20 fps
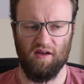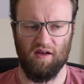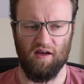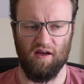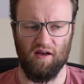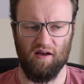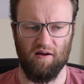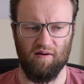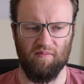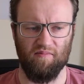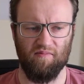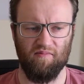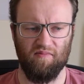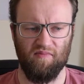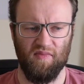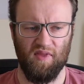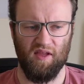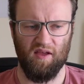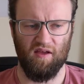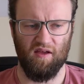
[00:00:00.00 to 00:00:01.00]

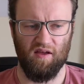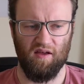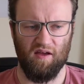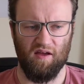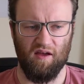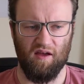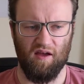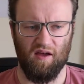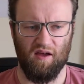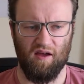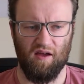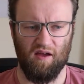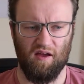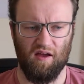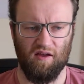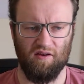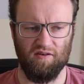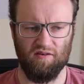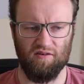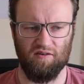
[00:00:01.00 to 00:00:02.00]

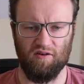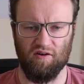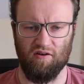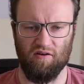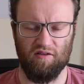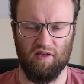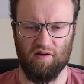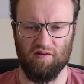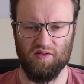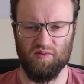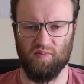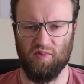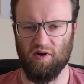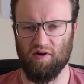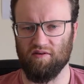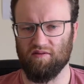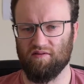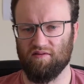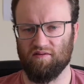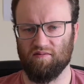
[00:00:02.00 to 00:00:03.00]
And you know, that was
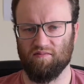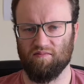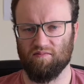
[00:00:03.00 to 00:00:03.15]
both